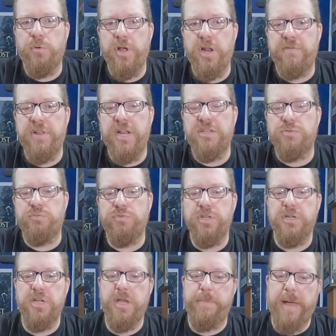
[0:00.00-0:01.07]
point of it. It's
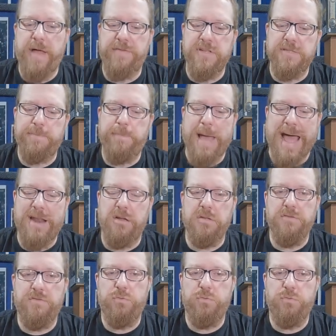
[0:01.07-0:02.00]
really about this battle